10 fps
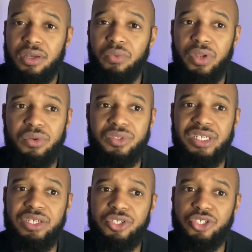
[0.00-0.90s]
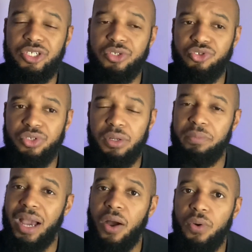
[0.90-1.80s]
We don't teach children
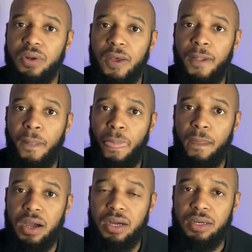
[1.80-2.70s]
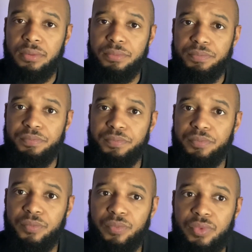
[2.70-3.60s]
about um,
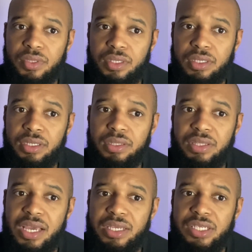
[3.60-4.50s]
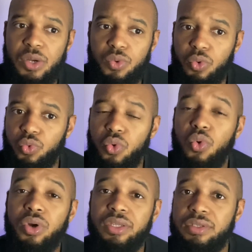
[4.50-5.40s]
things that will
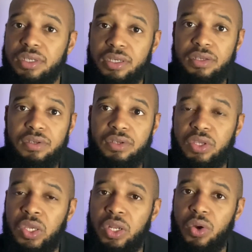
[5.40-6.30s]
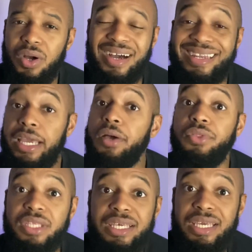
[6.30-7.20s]
ruin you know,
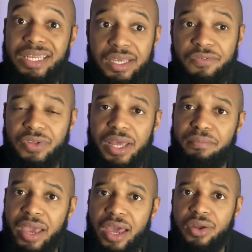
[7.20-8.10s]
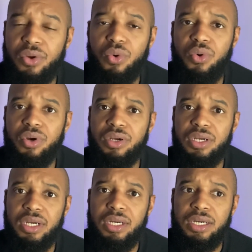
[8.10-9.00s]
unhealthy eating for that matter, or
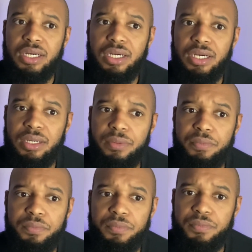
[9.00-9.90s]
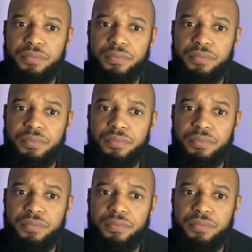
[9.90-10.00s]
um,